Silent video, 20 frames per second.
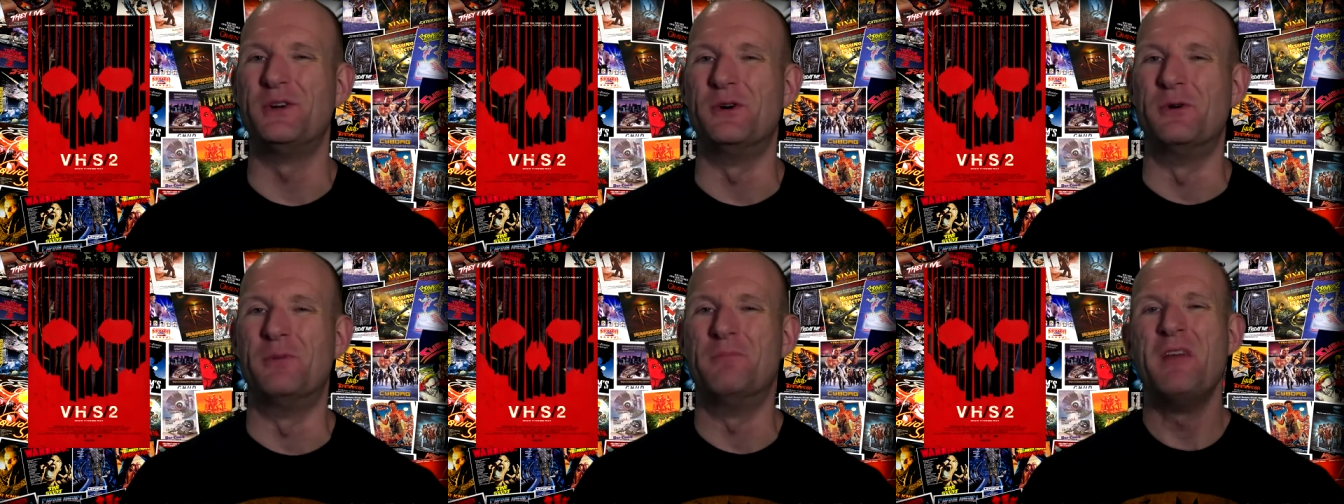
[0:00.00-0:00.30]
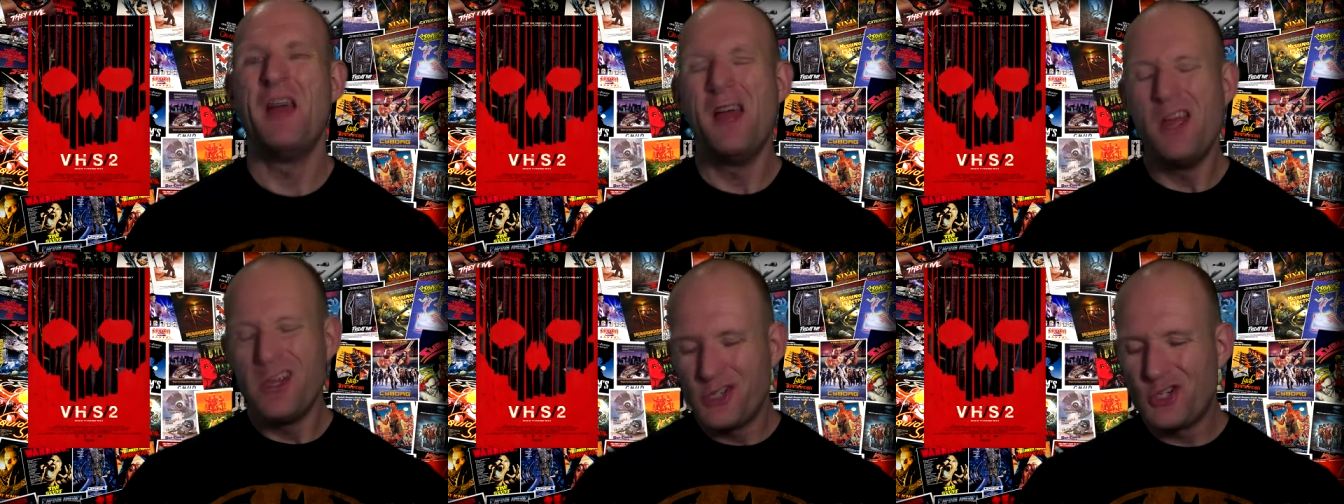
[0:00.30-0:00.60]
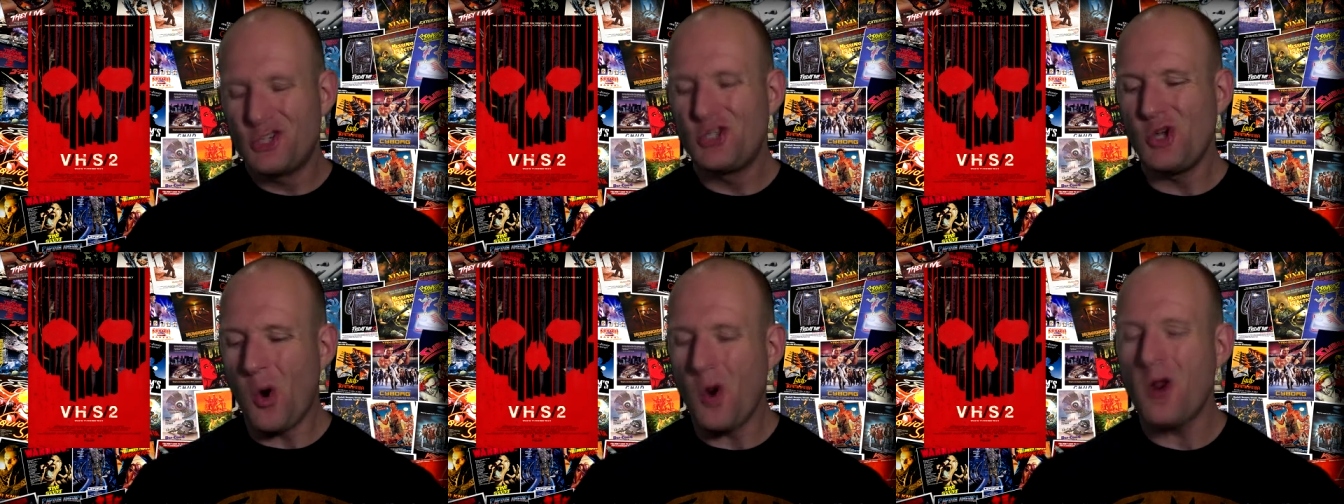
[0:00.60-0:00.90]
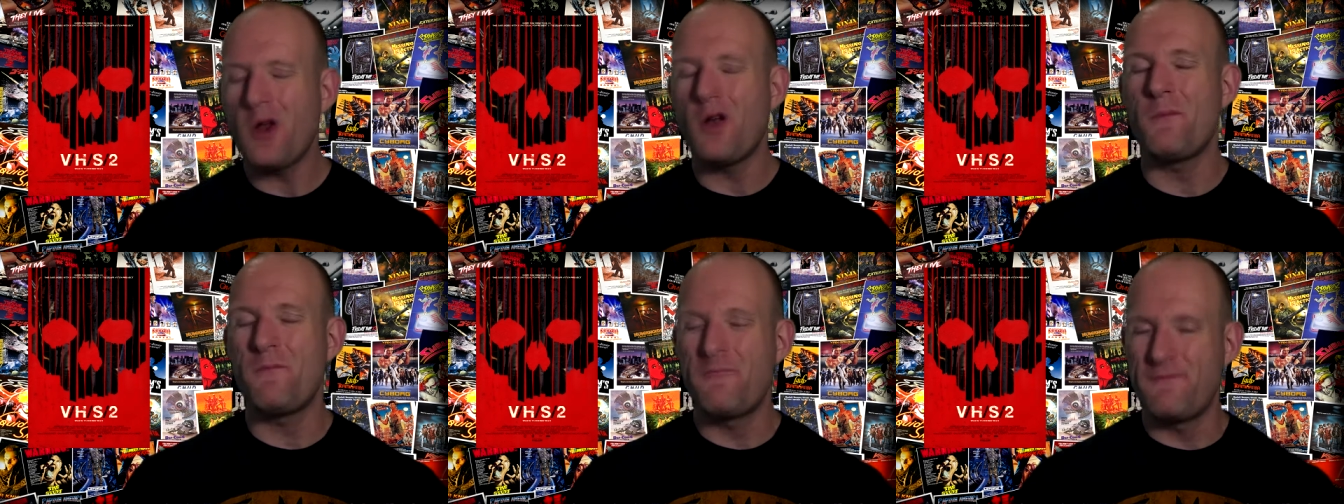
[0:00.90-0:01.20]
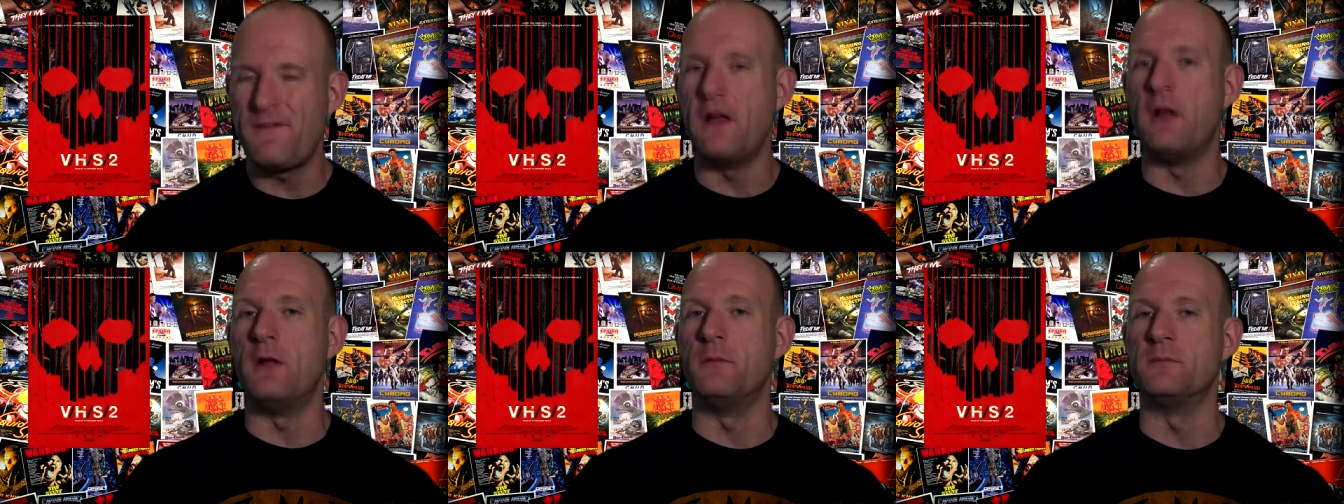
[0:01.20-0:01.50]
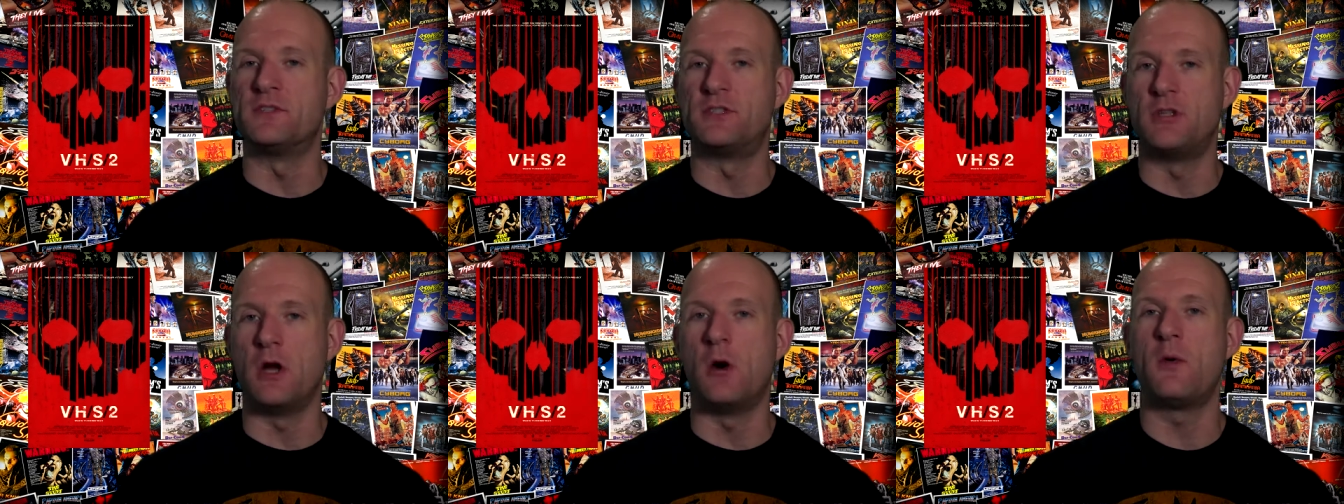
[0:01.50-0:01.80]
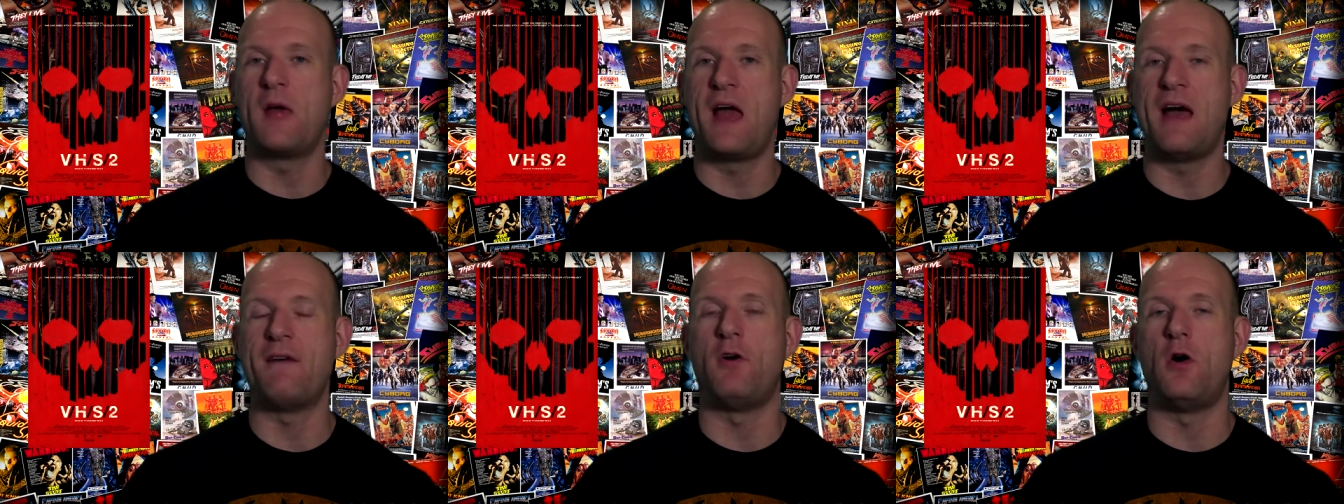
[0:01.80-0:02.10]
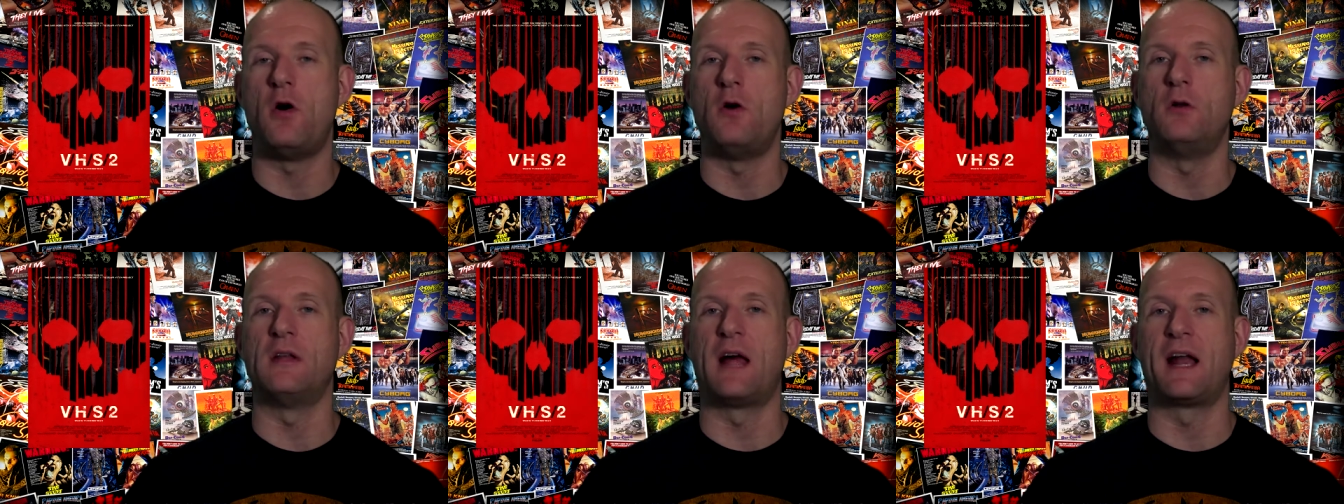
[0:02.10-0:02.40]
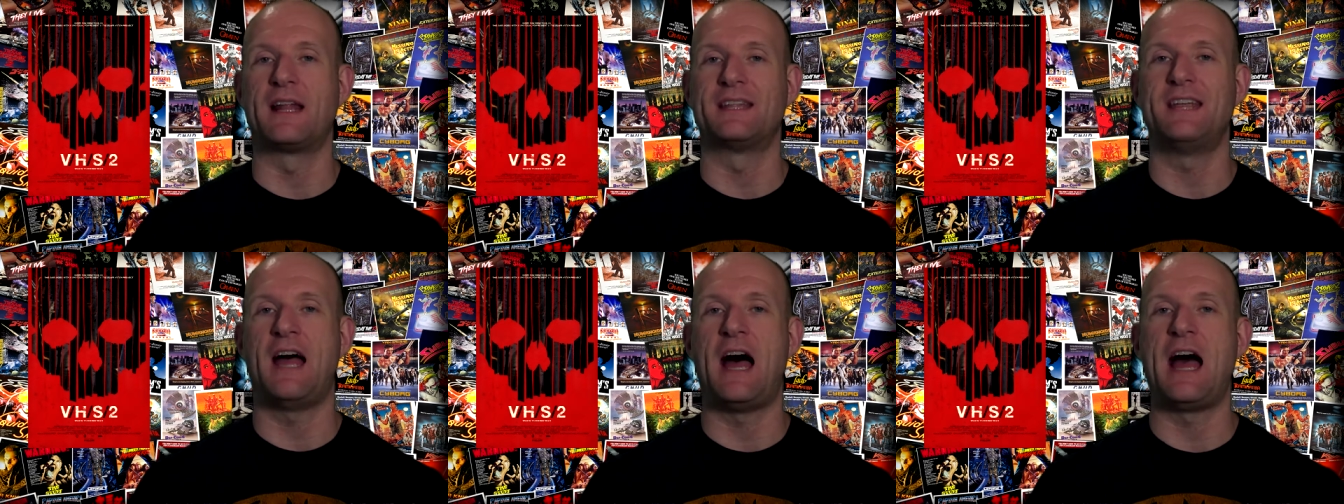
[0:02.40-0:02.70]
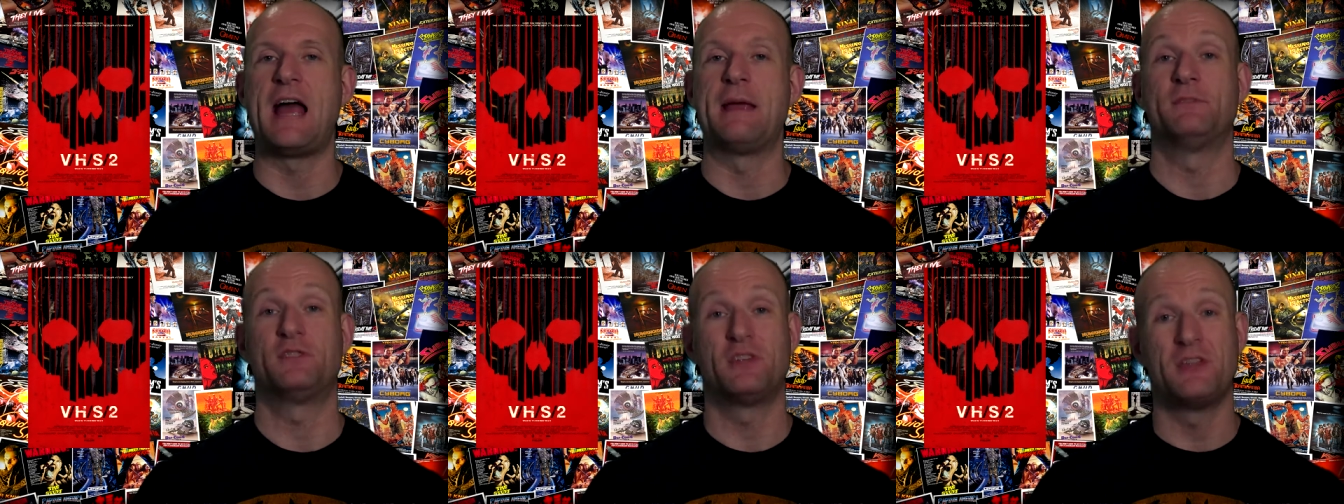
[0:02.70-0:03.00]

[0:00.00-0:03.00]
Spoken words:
2. Short films don't have a whole lot of time,